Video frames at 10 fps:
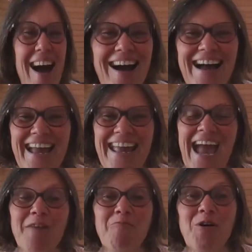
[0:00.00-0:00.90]
Hi,
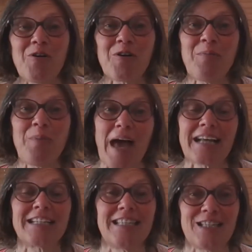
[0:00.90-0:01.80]
and welcome
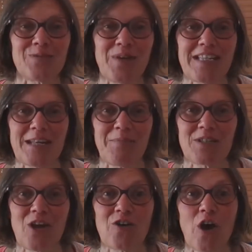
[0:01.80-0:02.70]
back to this week's
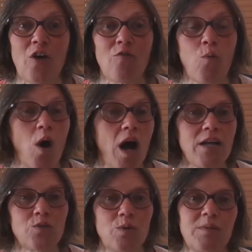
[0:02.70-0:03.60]
episode of
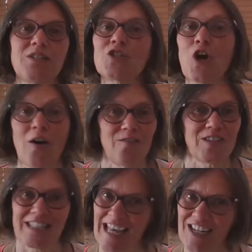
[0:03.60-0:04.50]
Wise Women's
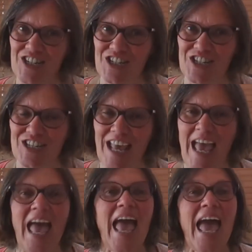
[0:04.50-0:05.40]
Conversations.
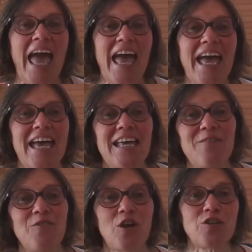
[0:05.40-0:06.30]

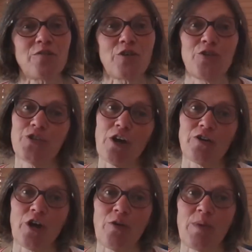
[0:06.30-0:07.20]
And for those of you who
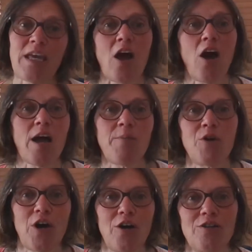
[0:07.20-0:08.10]
don't know me, I am
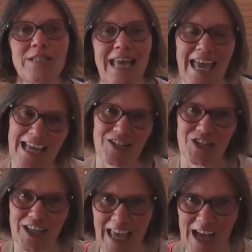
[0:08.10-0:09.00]
your host,
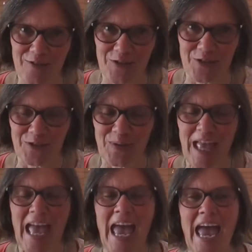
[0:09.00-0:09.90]
Angela Council.
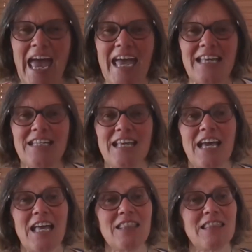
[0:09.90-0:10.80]
And
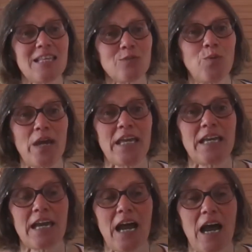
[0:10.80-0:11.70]
this
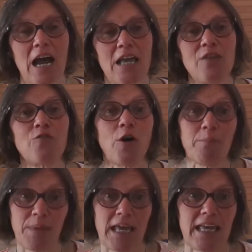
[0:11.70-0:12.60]
week, you've
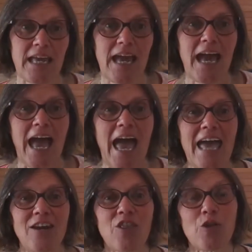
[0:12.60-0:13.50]
got me.
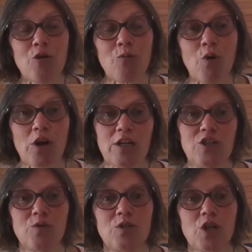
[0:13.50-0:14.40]
And I thought what I'd
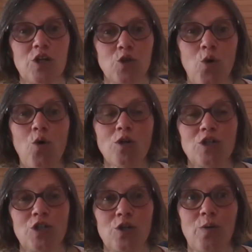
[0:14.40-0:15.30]
do is I'd talk
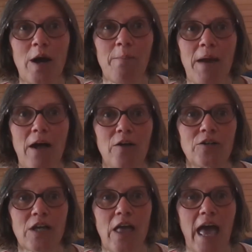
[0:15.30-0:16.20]
to you
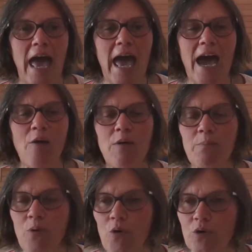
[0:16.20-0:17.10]
about how
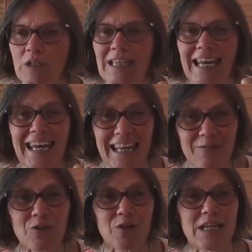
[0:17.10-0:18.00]
important the
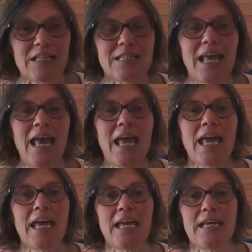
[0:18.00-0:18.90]
liver is
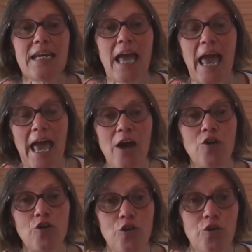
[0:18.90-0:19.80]
in how
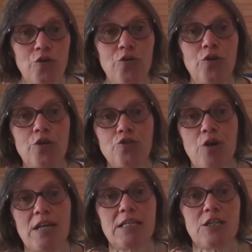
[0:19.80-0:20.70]
you
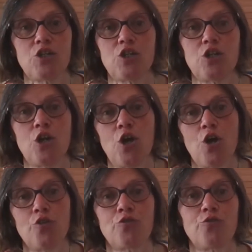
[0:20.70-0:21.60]
transition
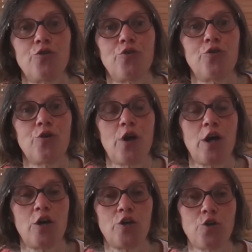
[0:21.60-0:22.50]
through
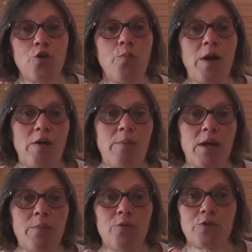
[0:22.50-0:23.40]
your
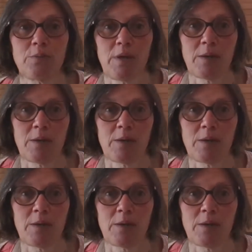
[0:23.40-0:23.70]
perimenopause and